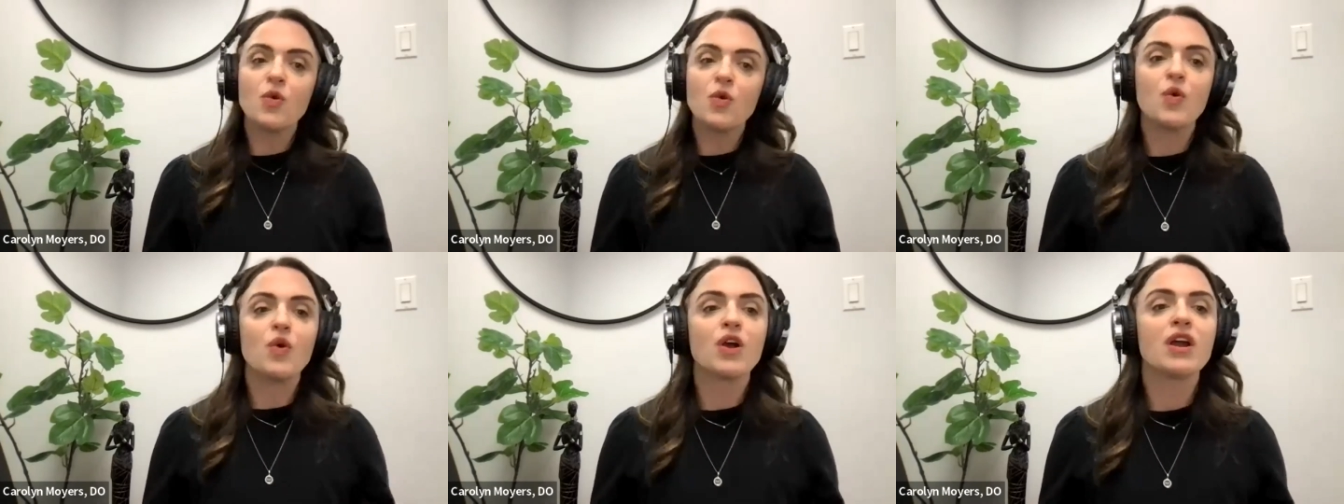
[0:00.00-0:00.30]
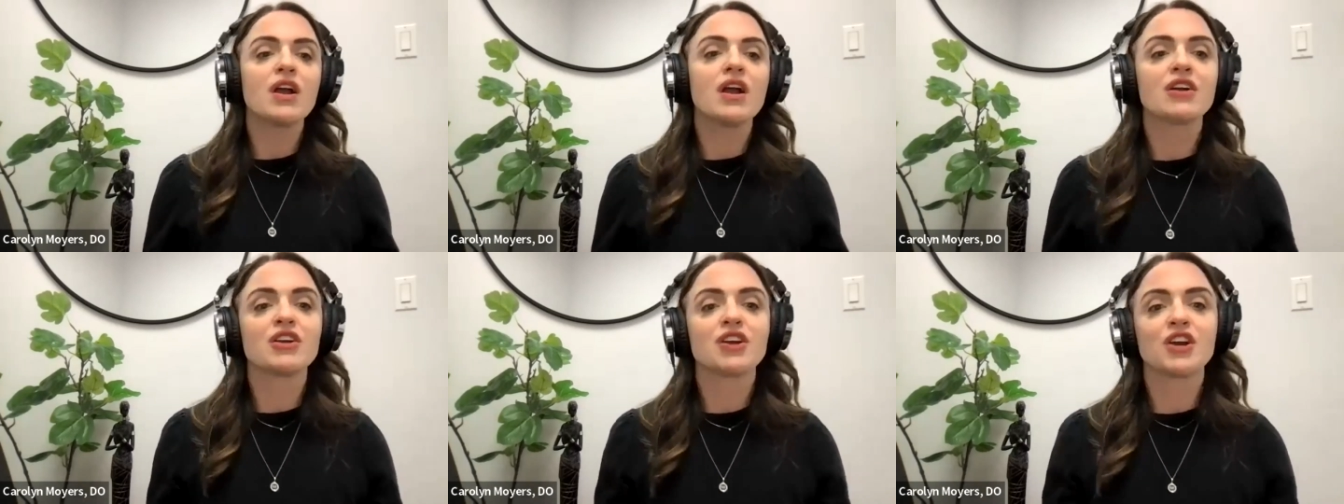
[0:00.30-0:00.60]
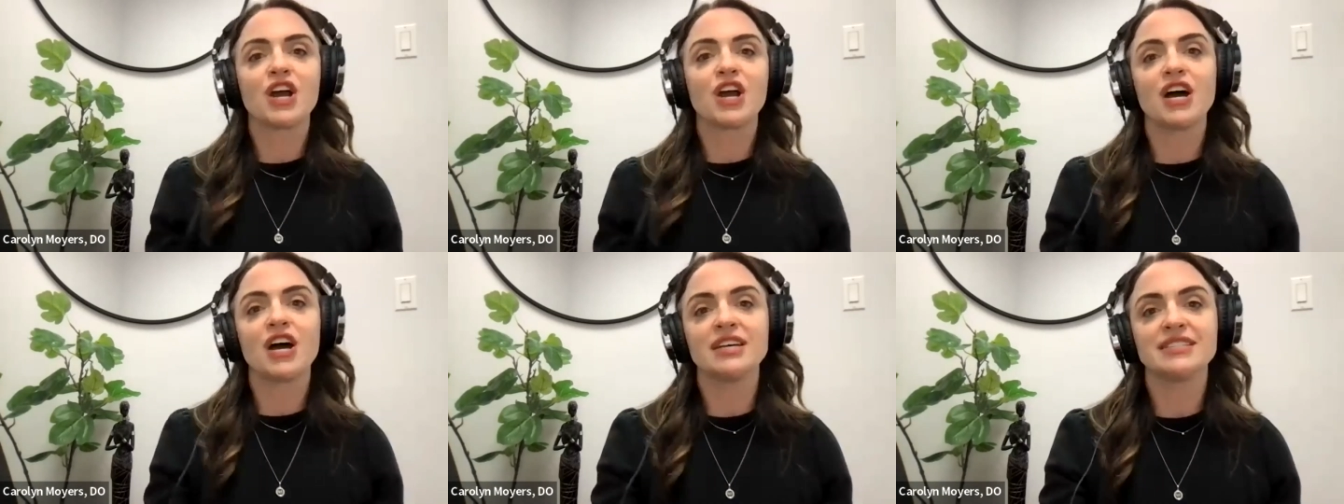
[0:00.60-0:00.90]
or
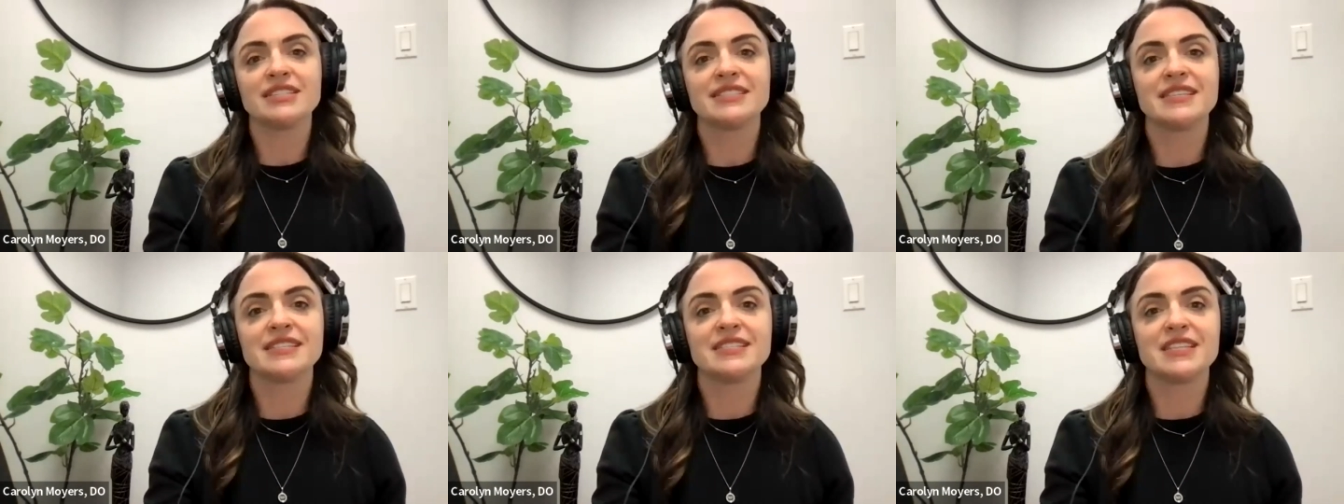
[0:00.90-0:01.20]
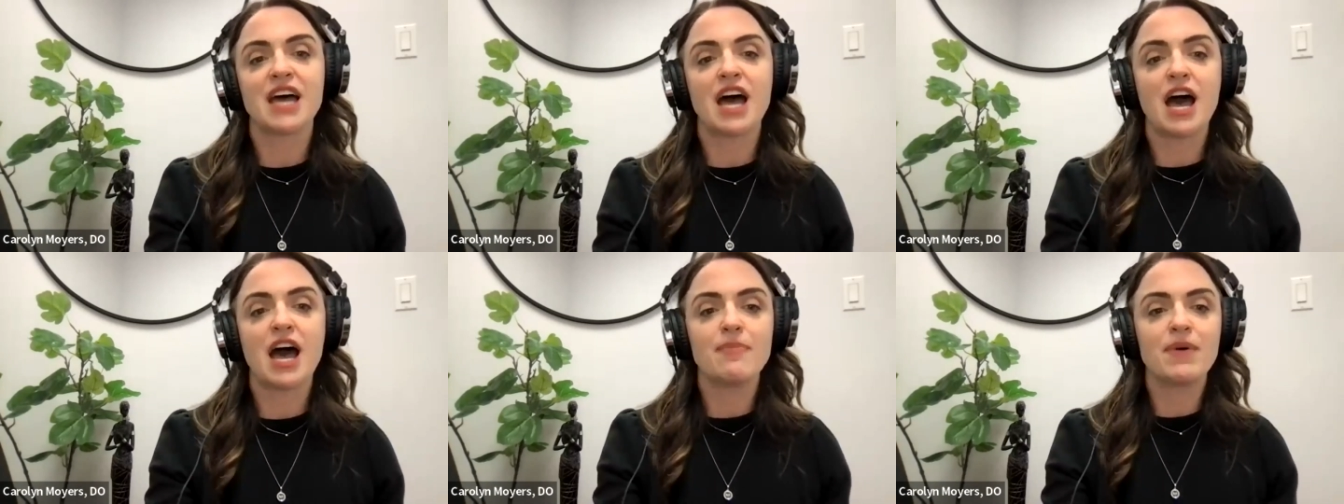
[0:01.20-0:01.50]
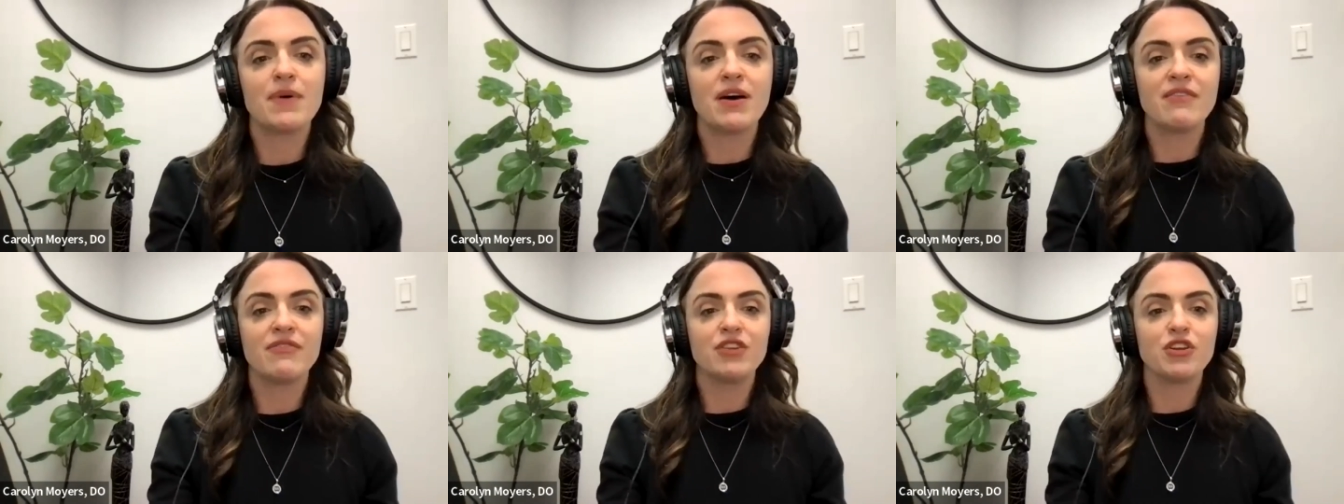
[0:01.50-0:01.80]
across the
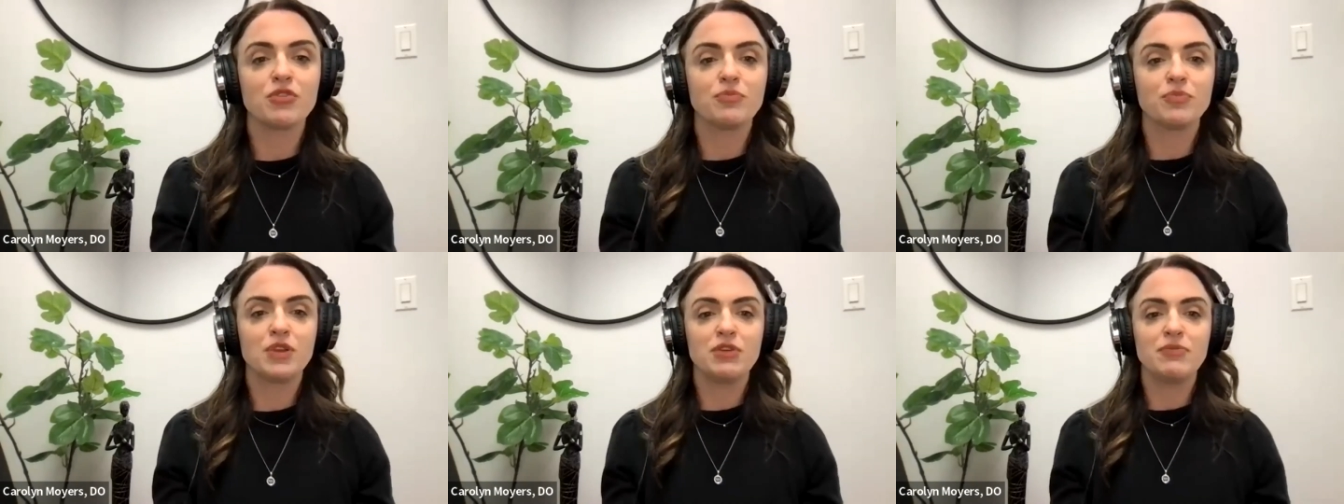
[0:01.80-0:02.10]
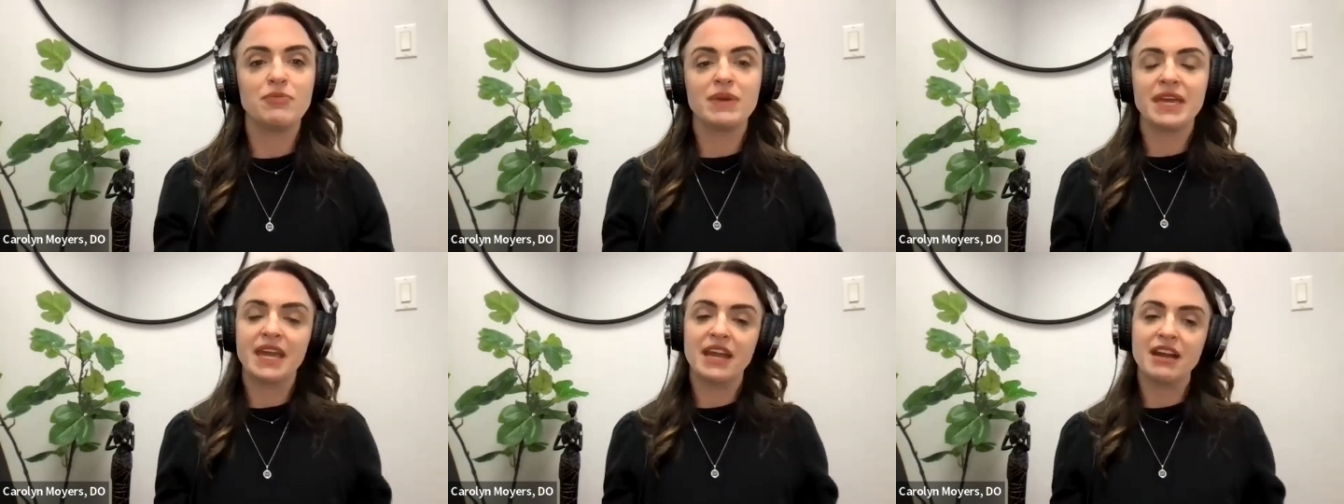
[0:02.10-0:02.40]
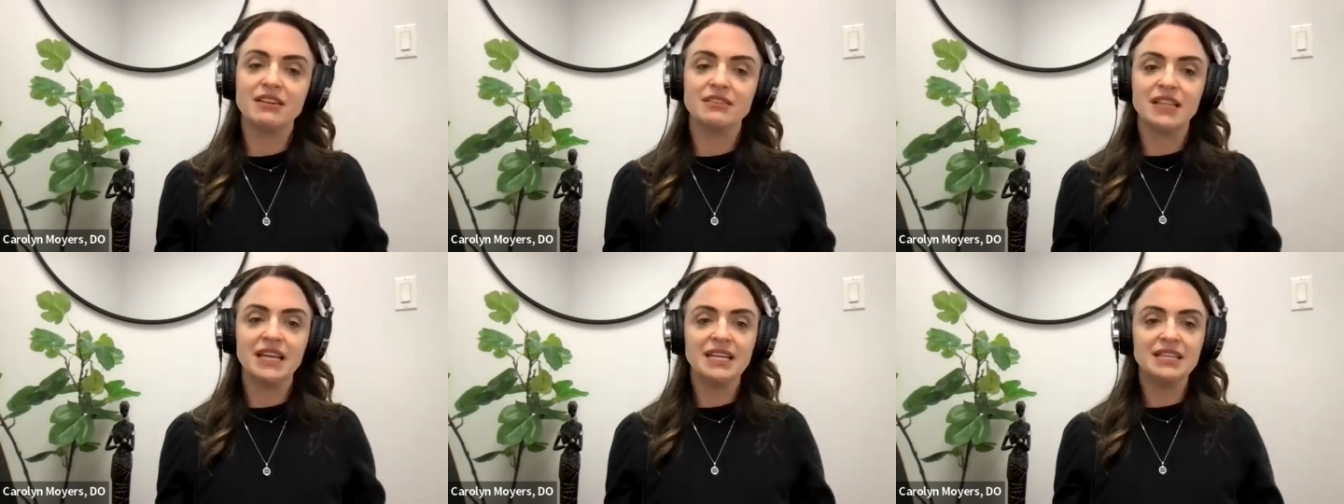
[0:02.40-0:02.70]
top of your pubic
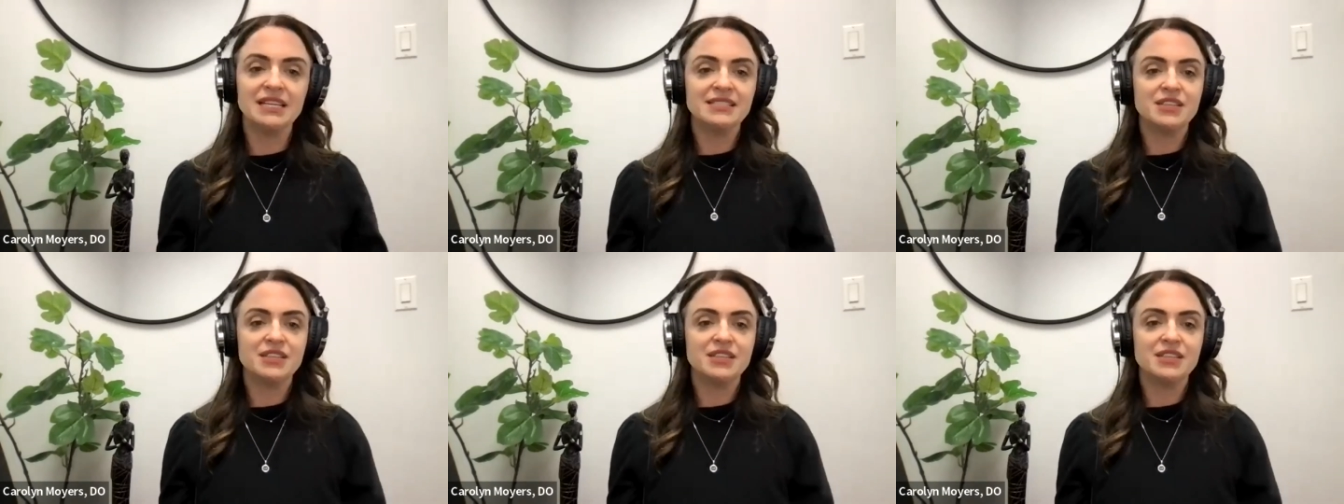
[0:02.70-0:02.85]
hairline.